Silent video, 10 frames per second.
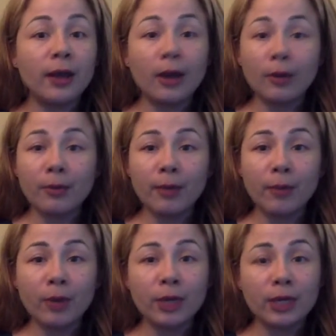
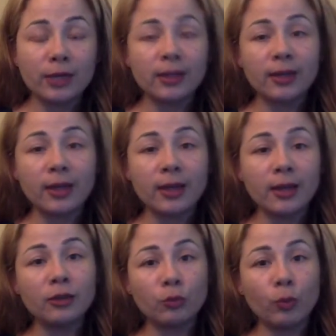remember, he said in
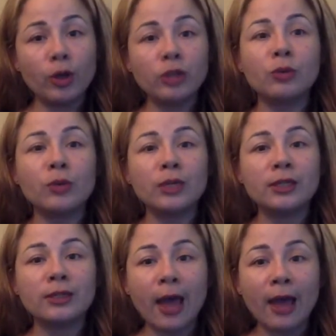his word to
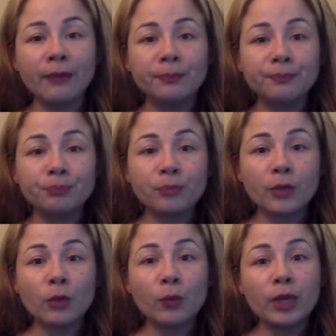us that
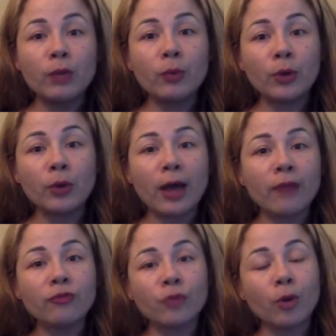we will
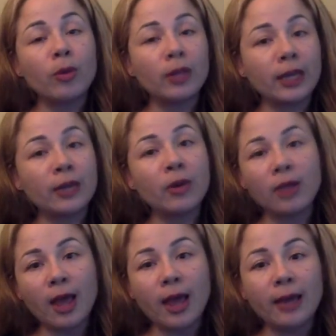have trouble in
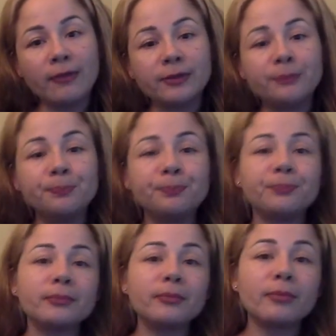our lives.
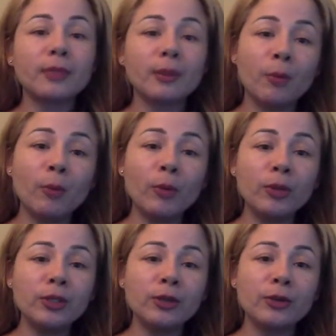But
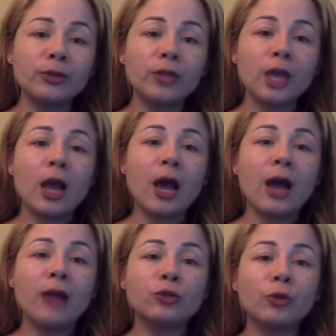boys and girls,
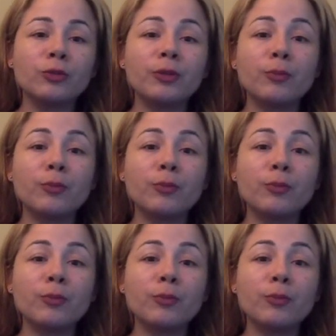storms and